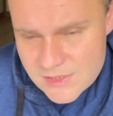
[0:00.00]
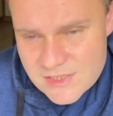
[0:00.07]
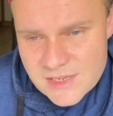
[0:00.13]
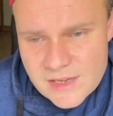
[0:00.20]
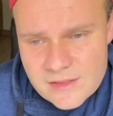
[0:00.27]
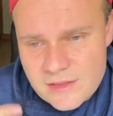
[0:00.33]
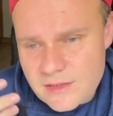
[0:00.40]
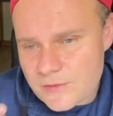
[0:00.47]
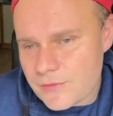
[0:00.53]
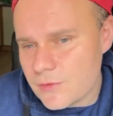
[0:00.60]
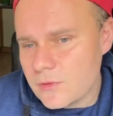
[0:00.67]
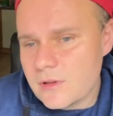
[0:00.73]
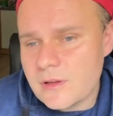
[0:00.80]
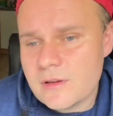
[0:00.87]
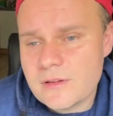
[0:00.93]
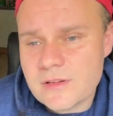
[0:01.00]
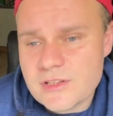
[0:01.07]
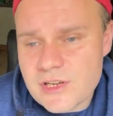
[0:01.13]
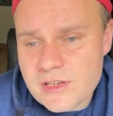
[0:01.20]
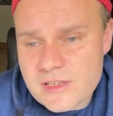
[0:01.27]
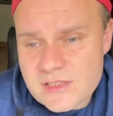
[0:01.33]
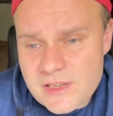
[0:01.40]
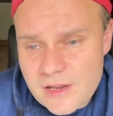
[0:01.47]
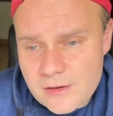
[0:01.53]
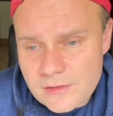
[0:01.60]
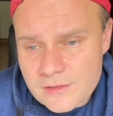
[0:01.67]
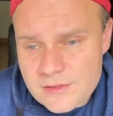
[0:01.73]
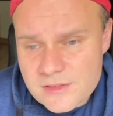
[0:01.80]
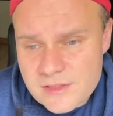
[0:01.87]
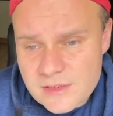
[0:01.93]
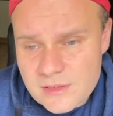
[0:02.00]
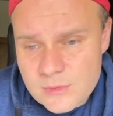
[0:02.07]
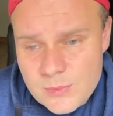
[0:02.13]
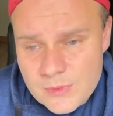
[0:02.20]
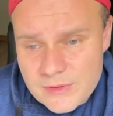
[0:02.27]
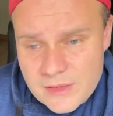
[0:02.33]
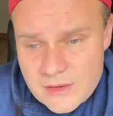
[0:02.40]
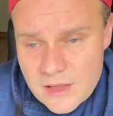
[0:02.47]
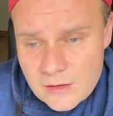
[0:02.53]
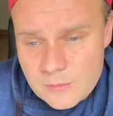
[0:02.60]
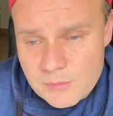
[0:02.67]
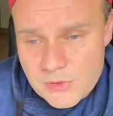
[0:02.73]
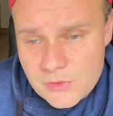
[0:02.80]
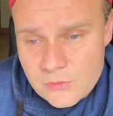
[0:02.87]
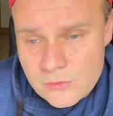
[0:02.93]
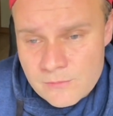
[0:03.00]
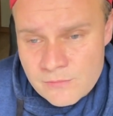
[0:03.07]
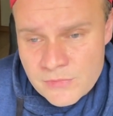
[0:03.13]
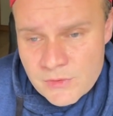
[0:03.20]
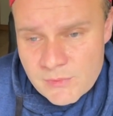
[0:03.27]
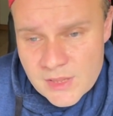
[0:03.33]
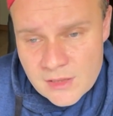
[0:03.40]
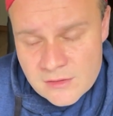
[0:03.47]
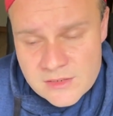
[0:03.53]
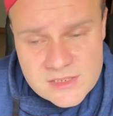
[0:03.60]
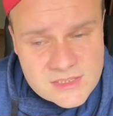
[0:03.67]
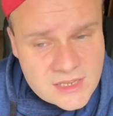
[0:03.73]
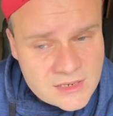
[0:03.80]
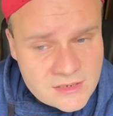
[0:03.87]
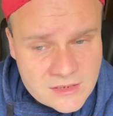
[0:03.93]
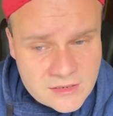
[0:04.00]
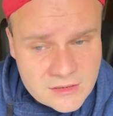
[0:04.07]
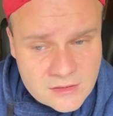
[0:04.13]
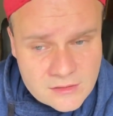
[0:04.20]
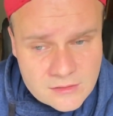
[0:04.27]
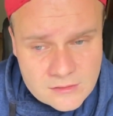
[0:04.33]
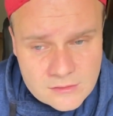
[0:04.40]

say that if you learn the Chinese characters, then it will then help you with understanding,